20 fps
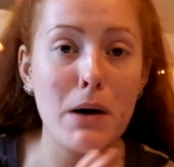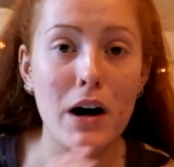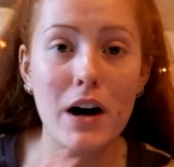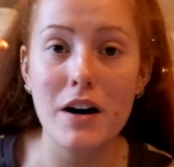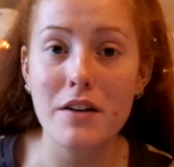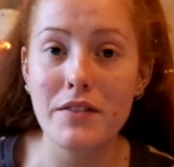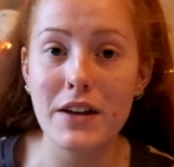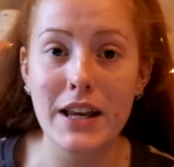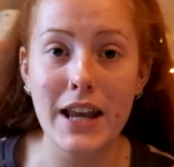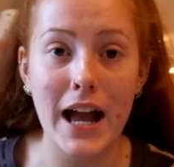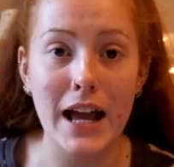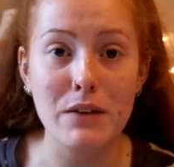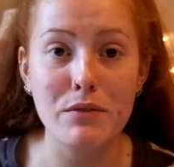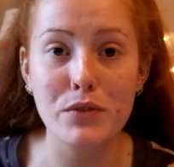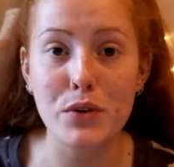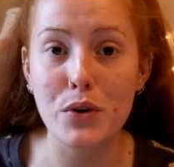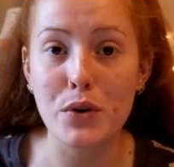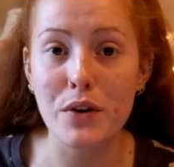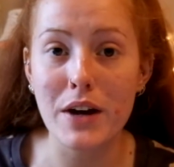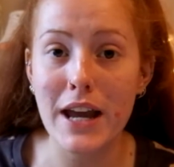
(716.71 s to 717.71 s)
the perfect
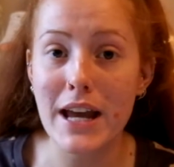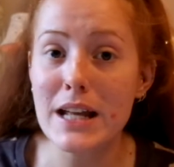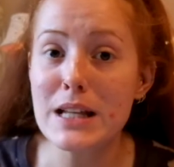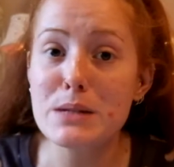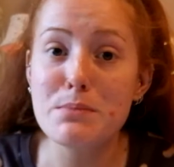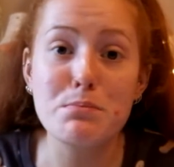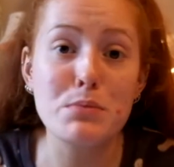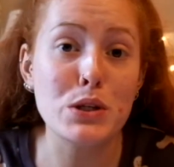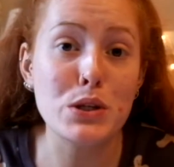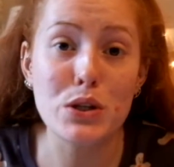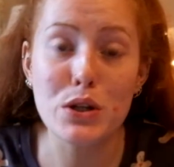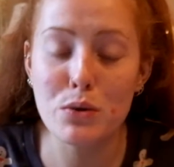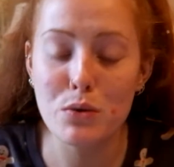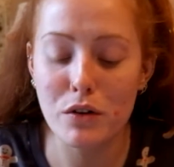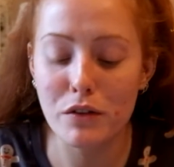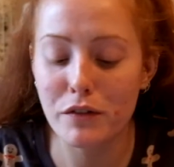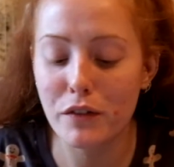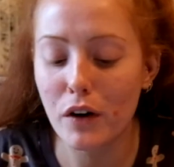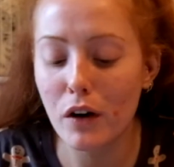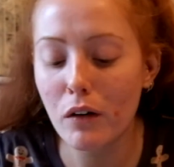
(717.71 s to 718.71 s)
name for it. It's
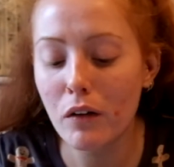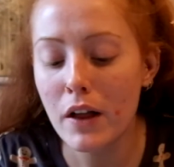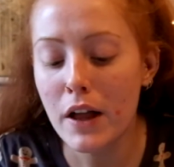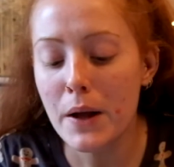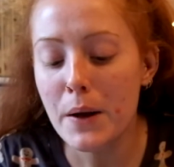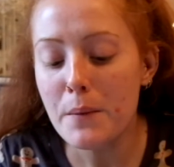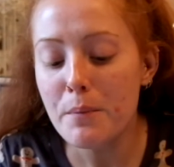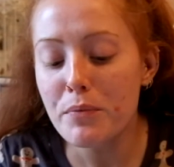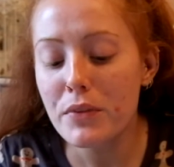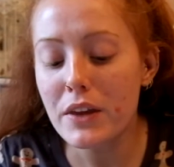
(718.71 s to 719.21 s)
beautiful.